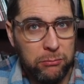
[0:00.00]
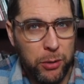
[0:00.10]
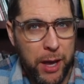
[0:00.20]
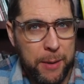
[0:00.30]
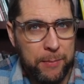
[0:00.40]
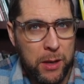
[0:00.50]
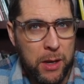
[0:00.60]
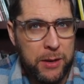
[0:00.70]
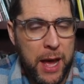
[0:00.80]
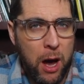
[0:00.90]
Okay.
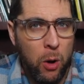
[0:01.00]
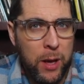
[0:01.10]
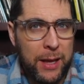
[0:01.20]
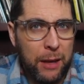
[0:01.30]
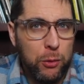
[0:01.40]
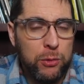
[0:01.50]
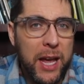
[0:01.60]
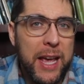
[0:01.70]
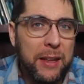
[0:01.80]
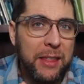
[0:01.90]
Now, if you
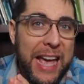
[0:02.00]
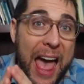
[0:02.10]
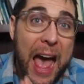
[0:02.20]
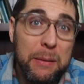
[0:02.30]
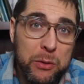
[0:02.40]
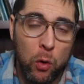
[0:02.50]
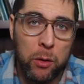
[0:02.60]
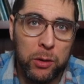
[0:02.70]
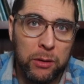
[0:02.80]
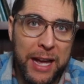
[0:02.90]
take the
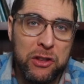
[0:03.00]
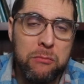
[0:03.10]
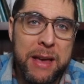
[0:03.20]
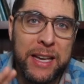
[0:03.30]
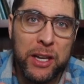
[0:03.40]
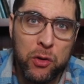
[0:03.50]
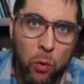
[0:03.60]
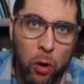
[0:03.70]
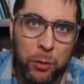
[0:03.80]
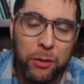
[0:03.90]
abnormal and you make it
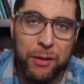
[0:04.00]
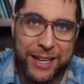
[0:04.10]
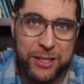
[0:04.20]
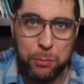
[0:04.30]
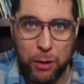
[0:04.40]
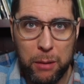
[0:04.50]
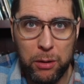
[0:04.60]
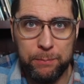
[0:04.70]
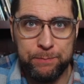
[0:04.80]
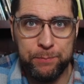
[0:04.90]
normal, that's a
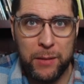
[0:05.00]
problem.